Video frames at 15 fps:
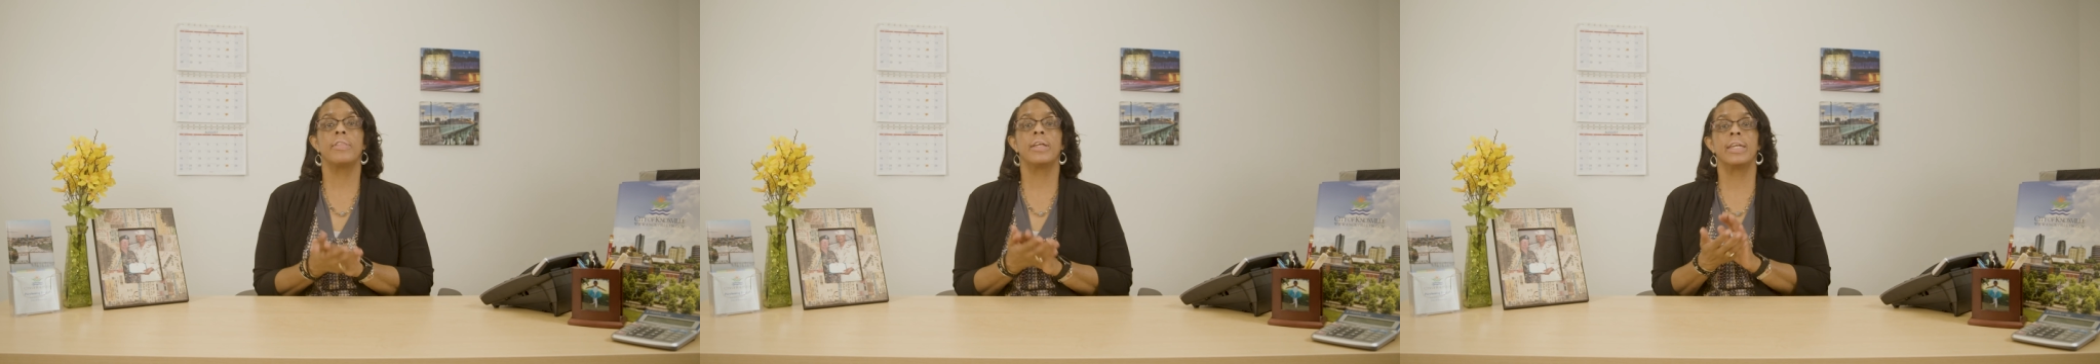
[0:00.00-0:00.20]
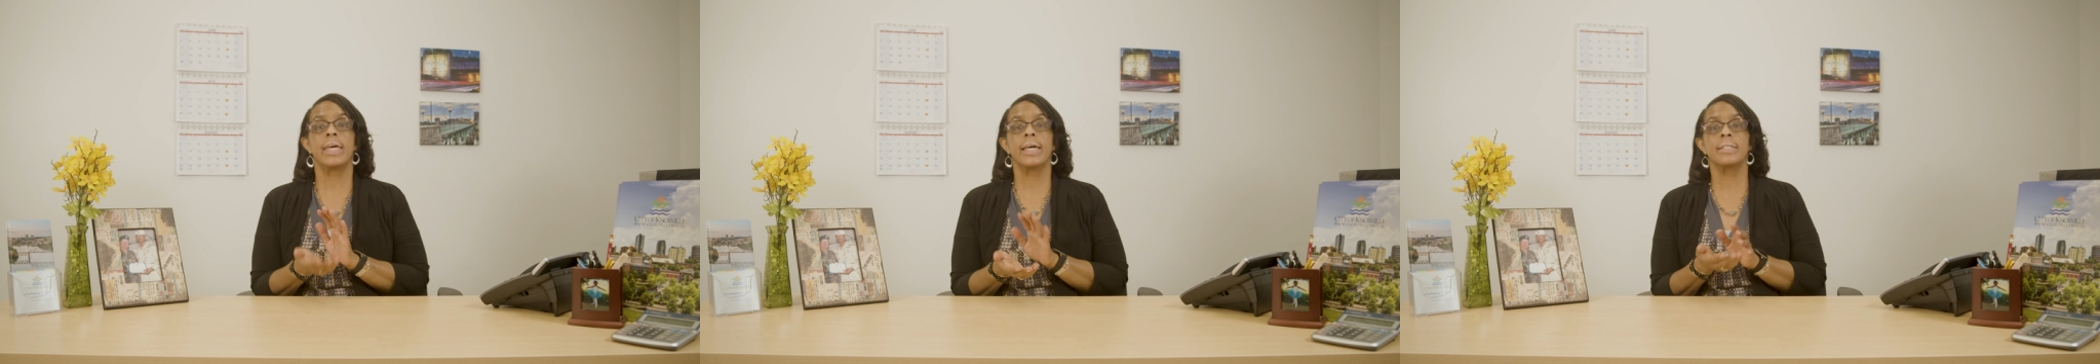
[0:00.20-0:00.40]

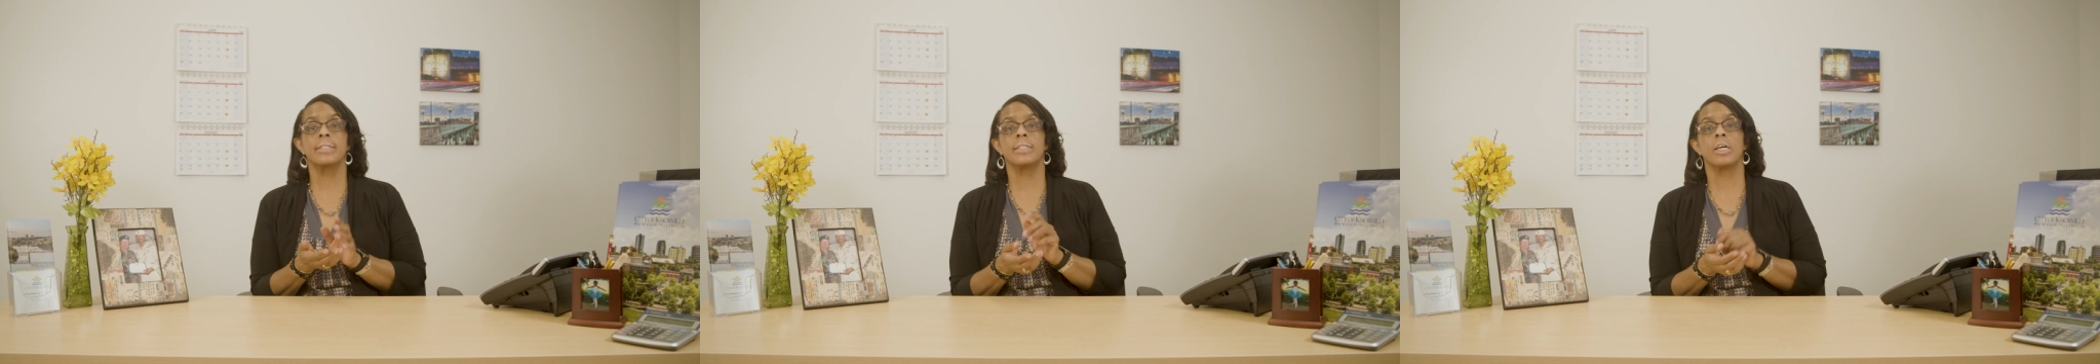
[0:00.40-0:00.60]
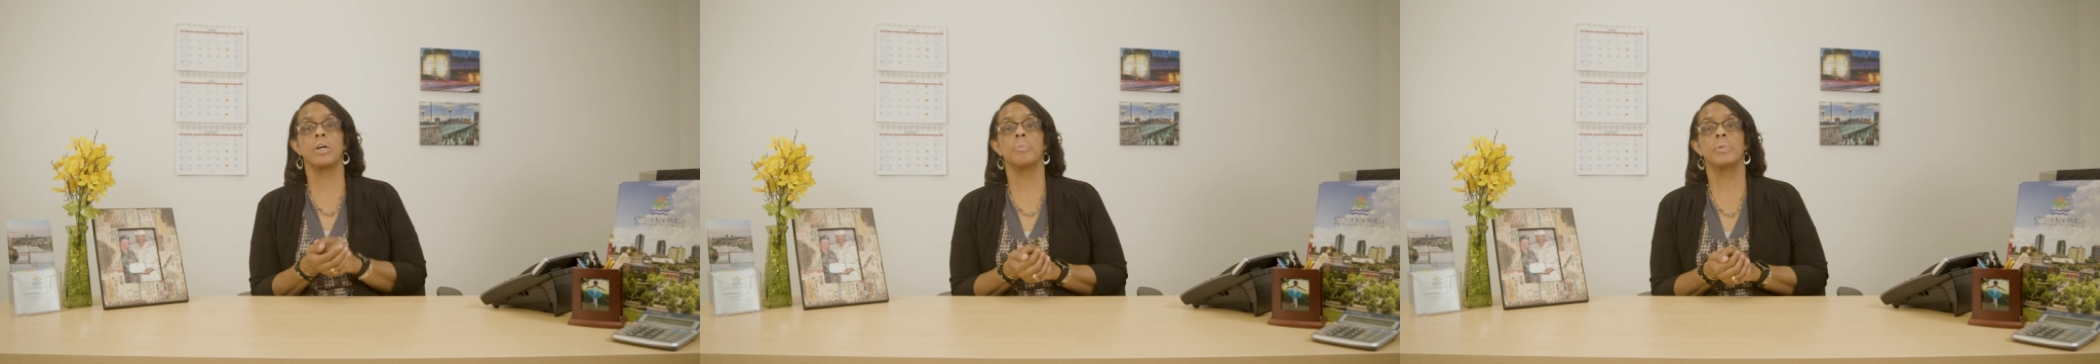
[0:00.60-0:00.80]
the next
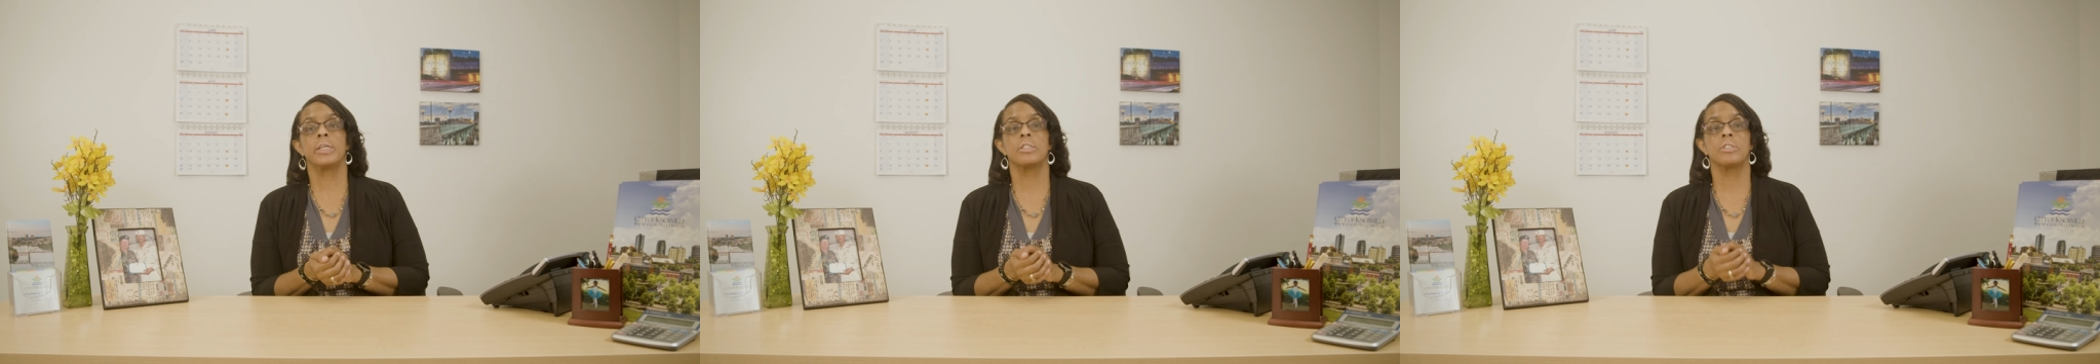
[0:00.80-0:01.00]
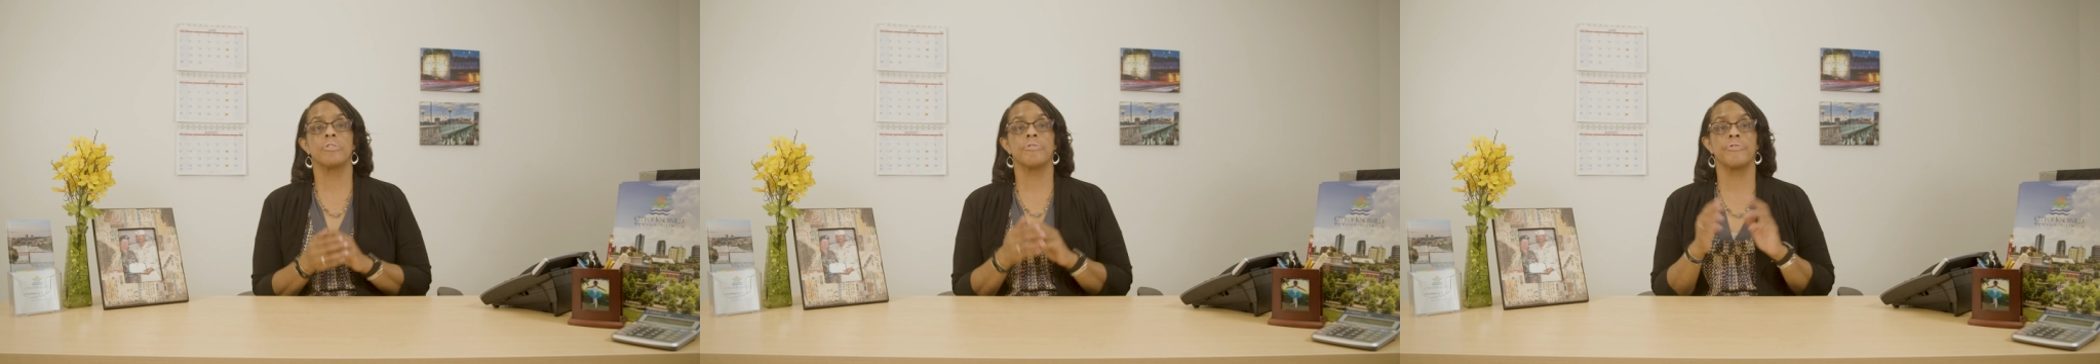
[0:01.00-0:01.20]
step
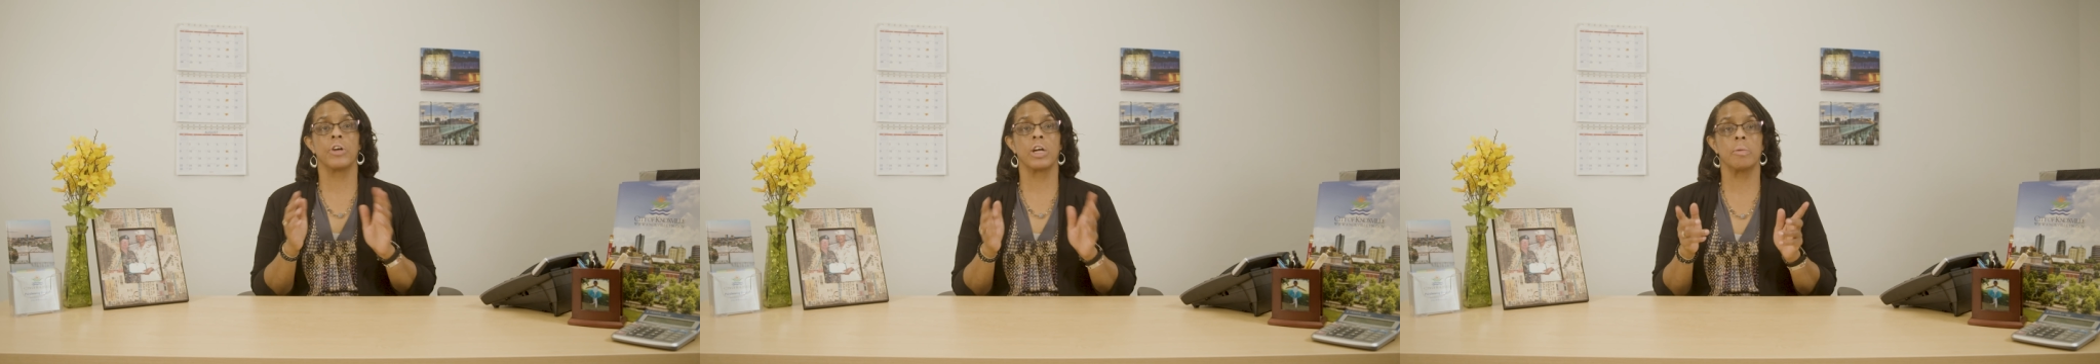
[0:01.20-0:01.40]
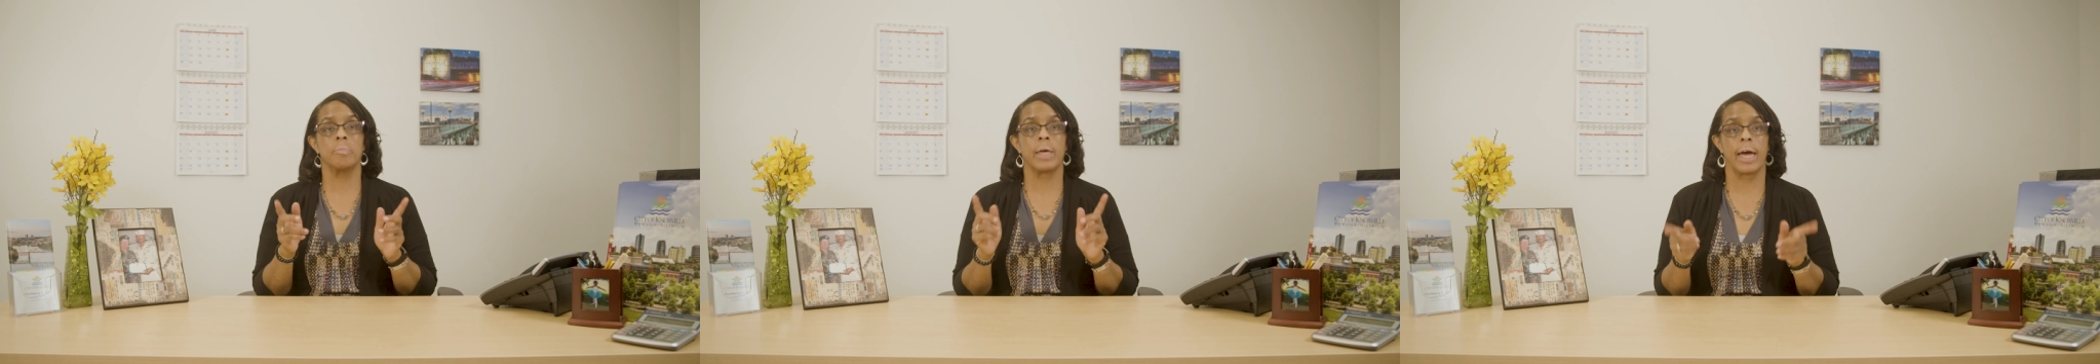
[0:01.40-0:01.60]
is to
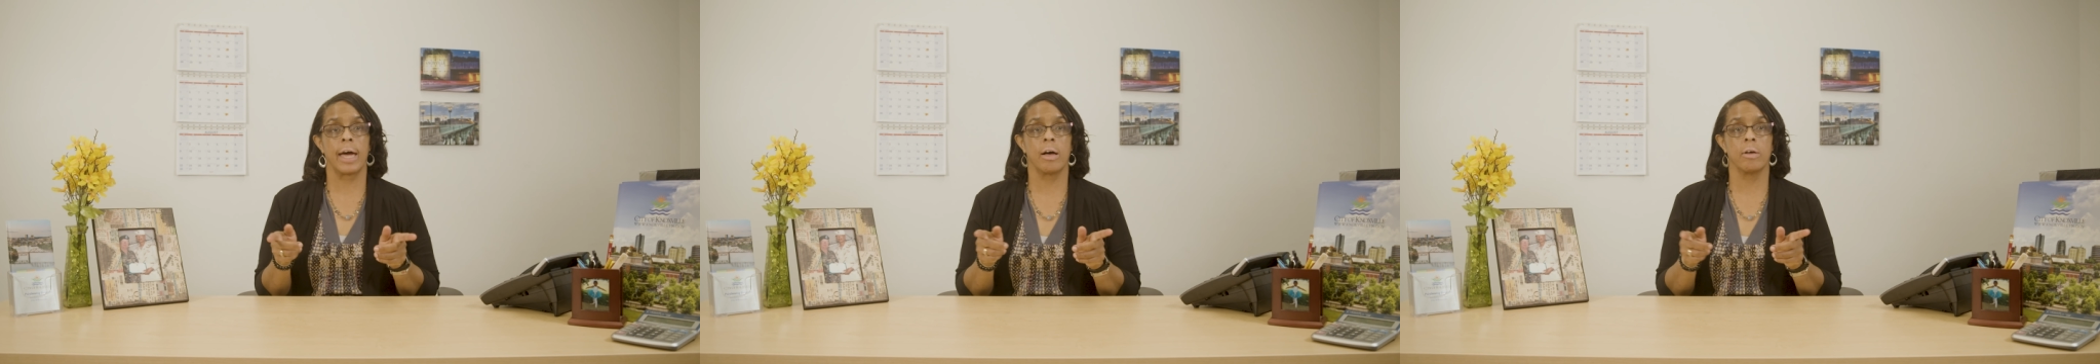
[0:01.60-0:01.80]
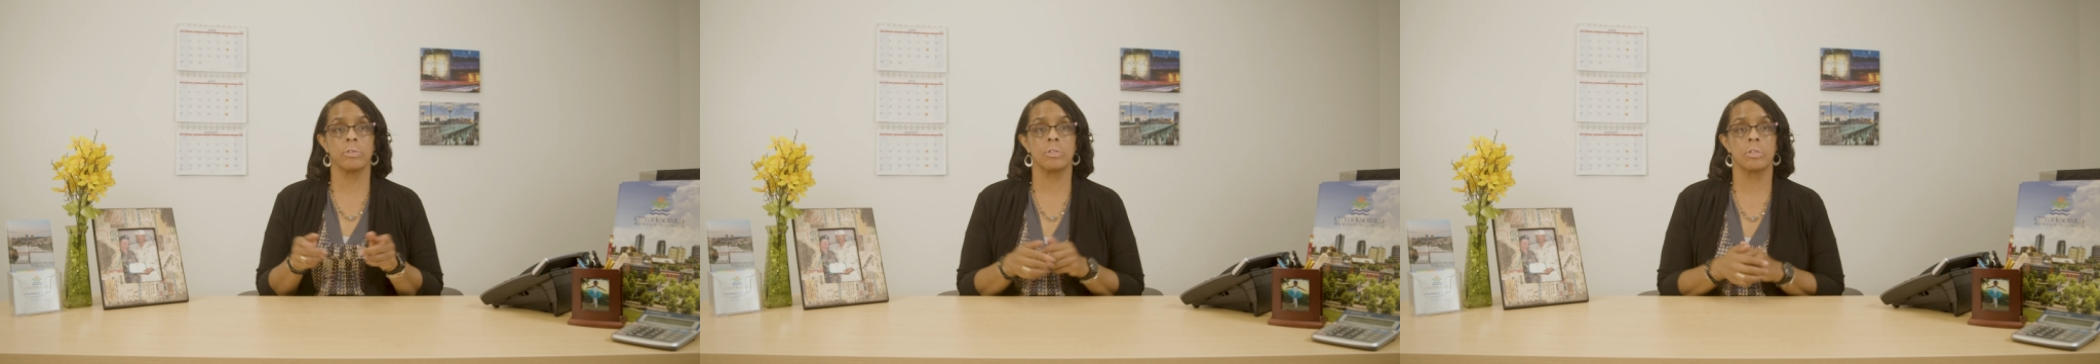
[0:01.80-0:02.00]
frame the
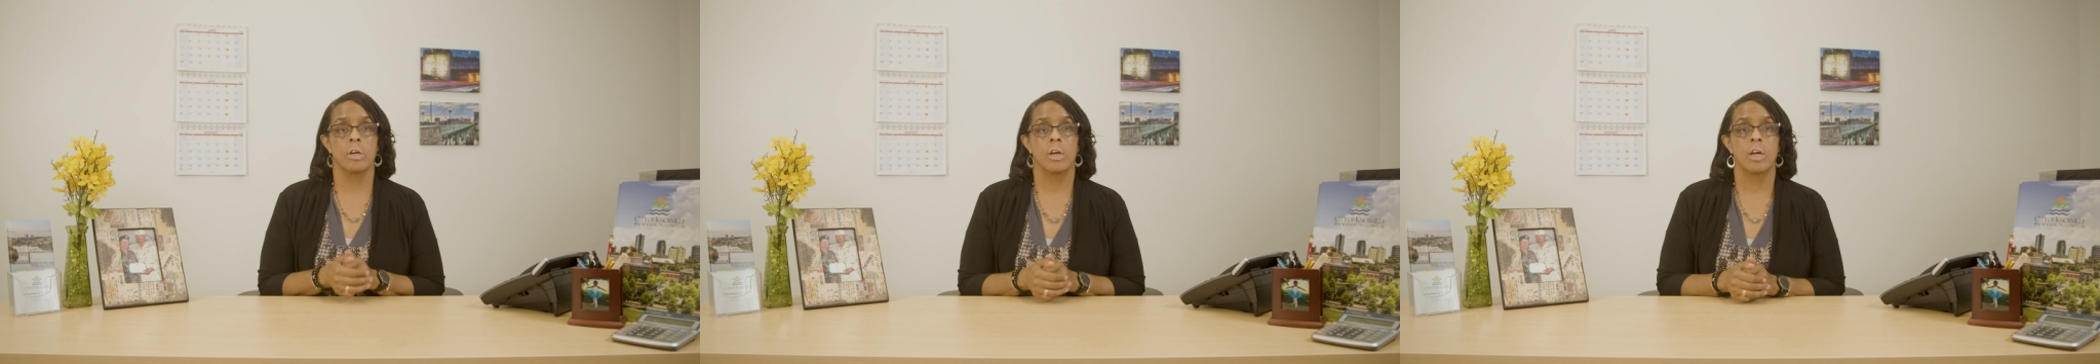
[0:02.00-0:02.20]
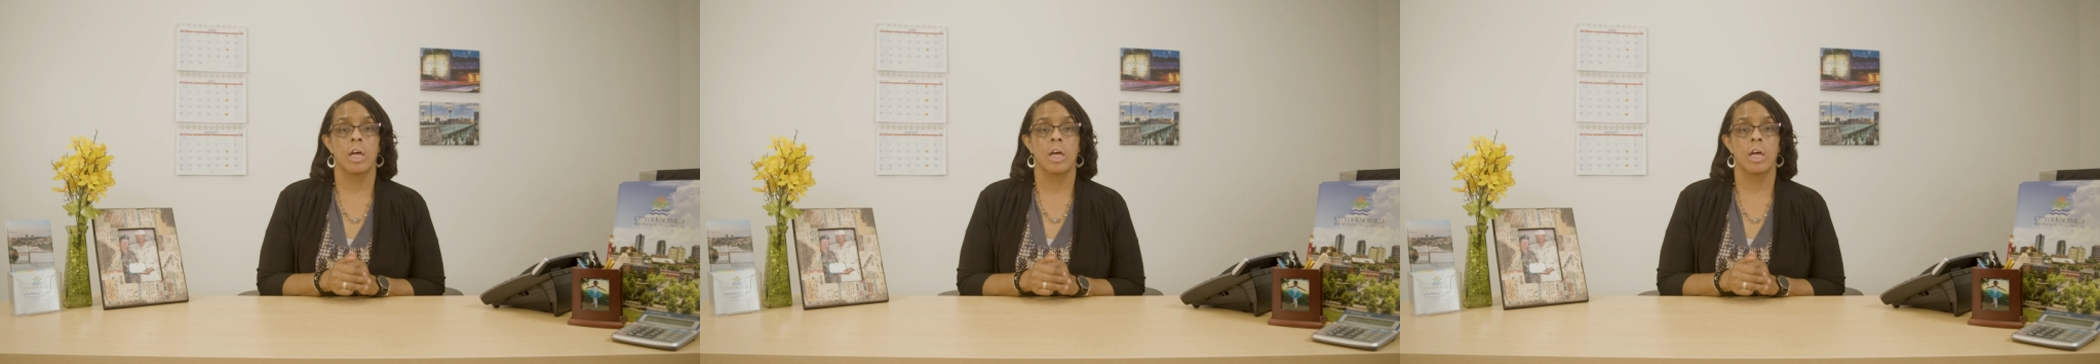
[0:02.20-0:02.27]
house.